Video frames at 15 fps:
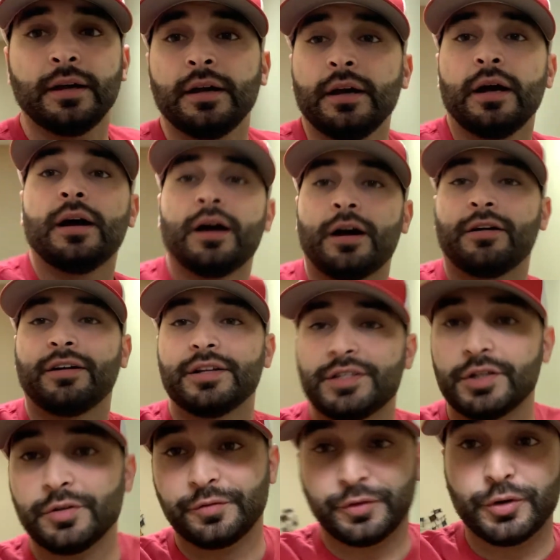No all right,
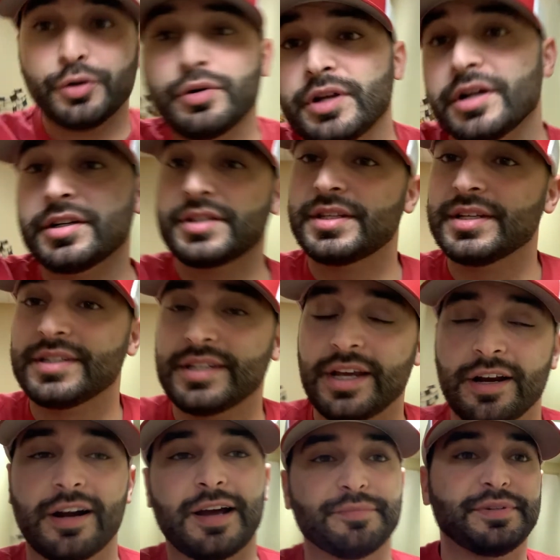so for New Year's this
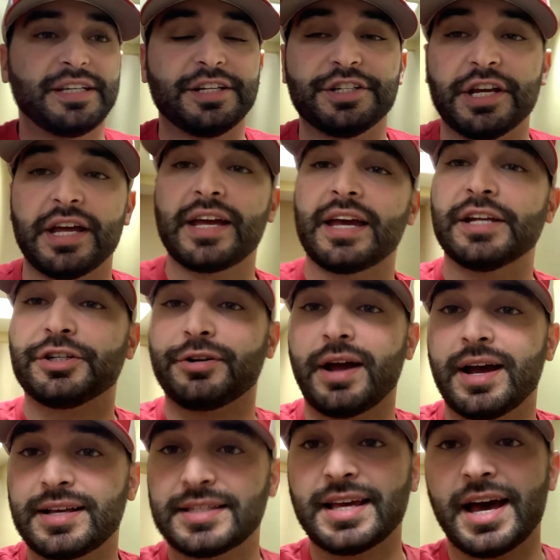year, I'm DJing at
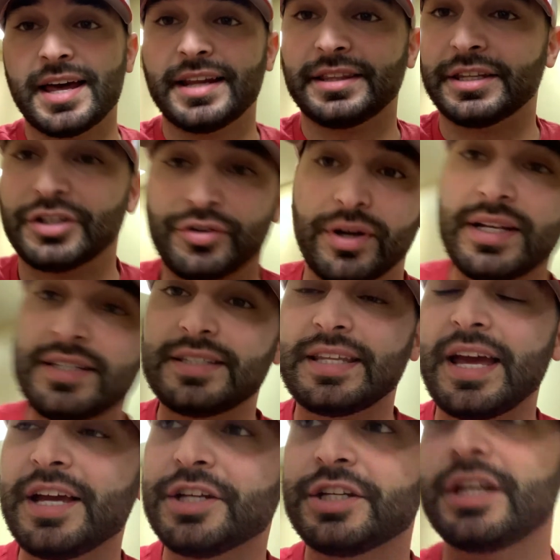Trackside at the train
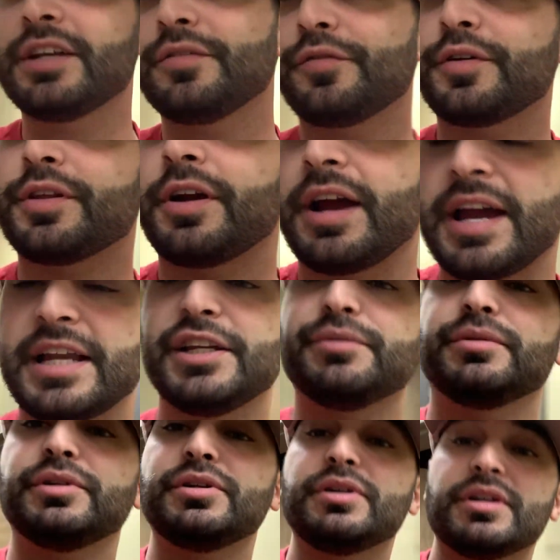station for their
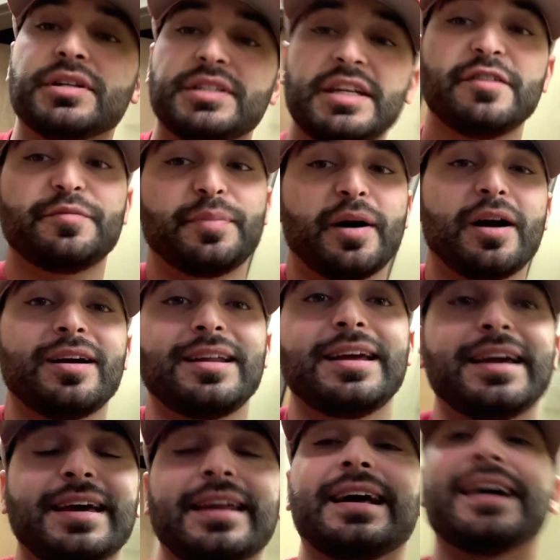annual New Year's Eve
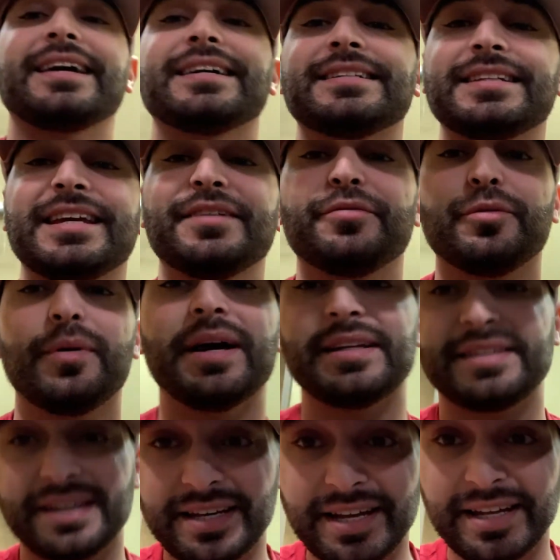party, and I get to give away
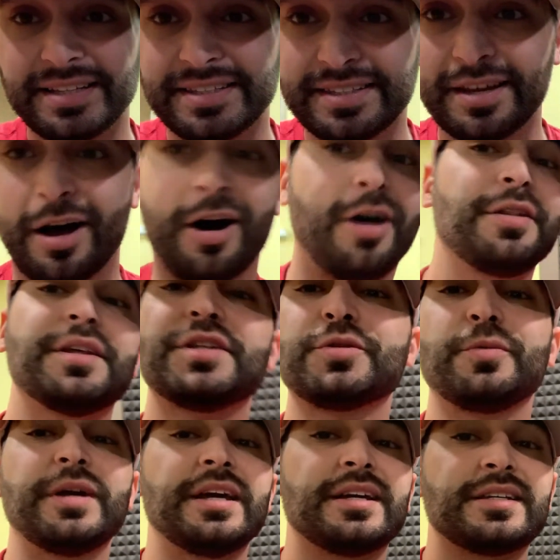tickets all
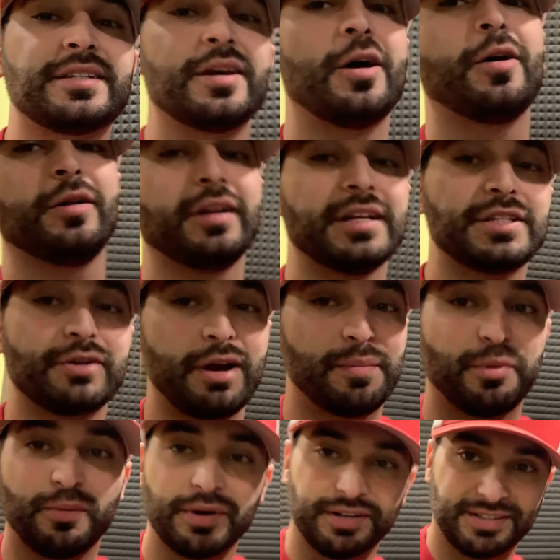this week, so let's
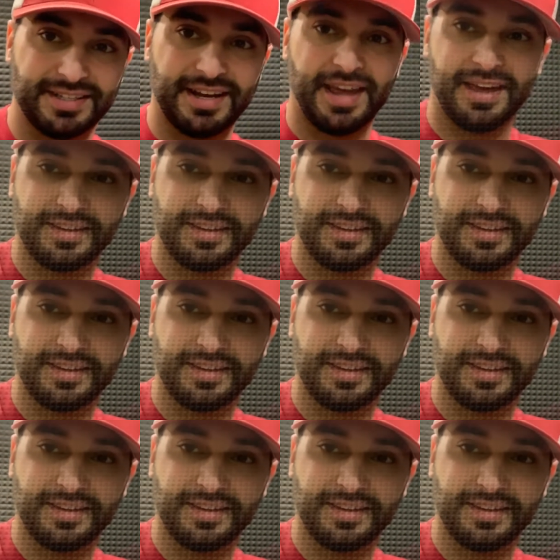grab a winner today.